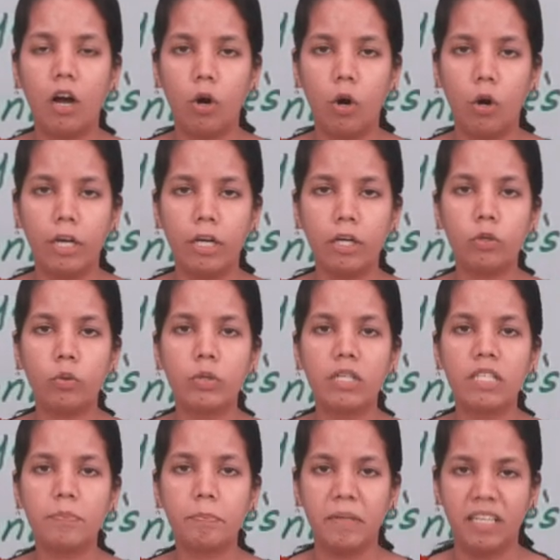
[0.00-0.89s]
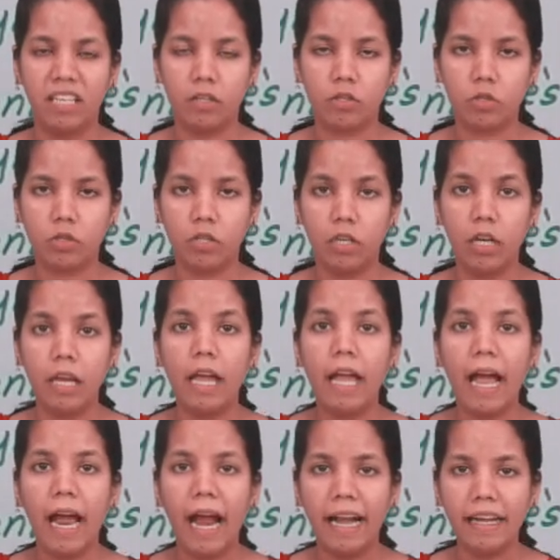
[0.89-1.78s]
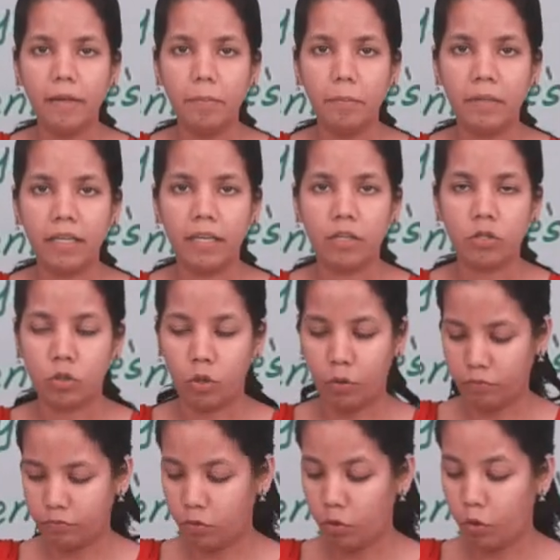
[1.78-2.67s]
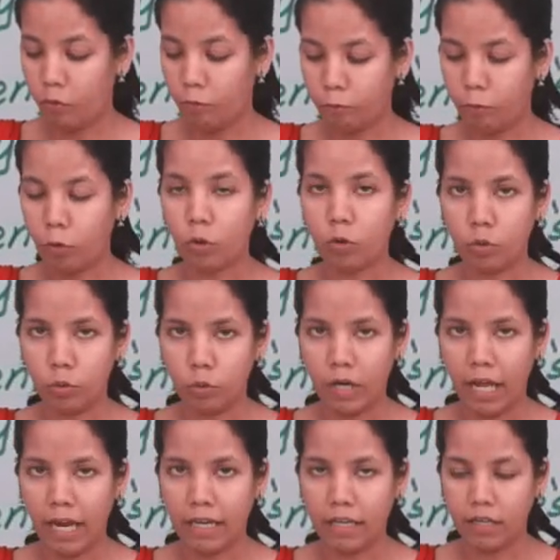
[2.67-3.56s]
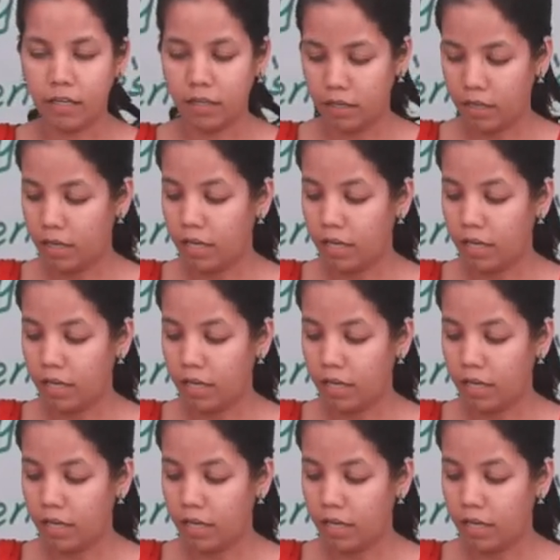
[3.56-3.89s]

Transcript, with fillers: according to its pH. At a pH of four to nine,